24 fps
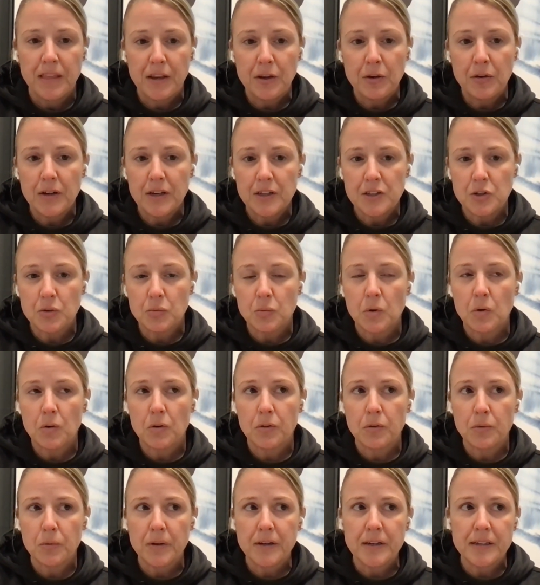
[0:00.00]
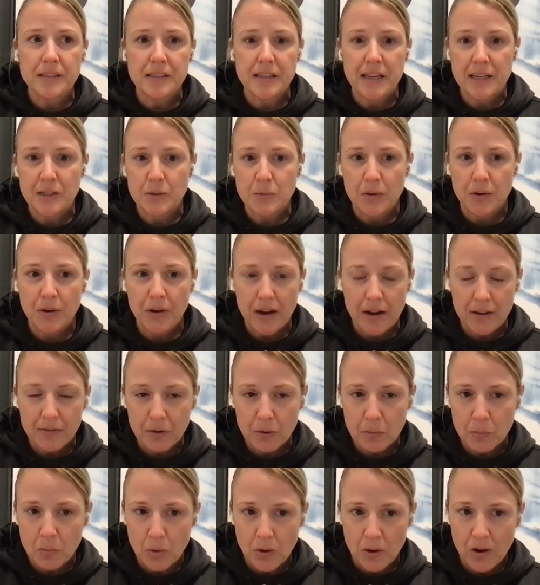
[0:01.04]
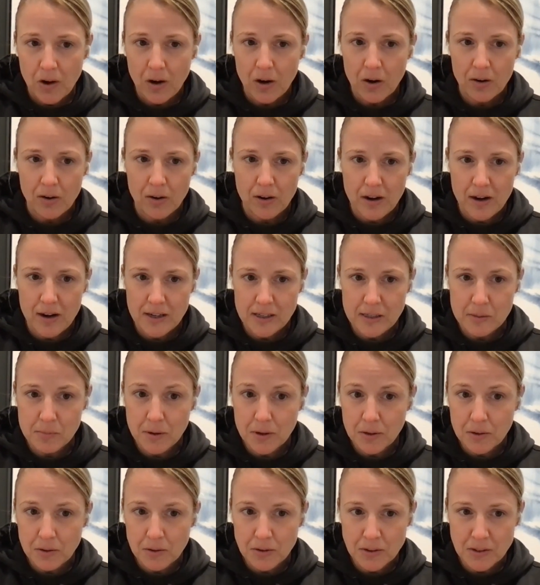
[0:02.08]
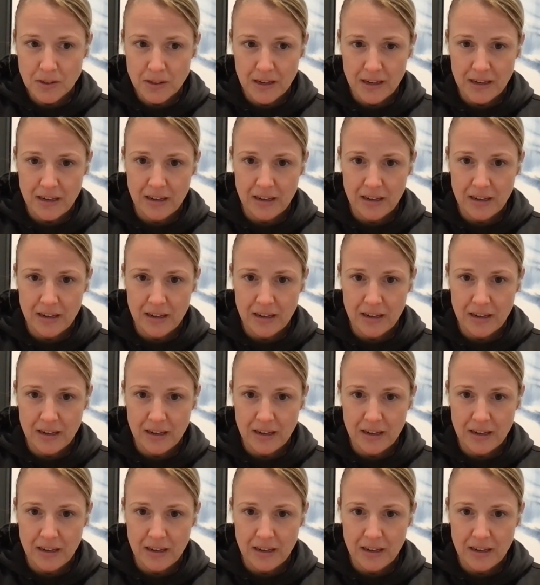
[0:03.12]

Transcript: Then you get to role 3s, and that's where you have your more hardened hospitals.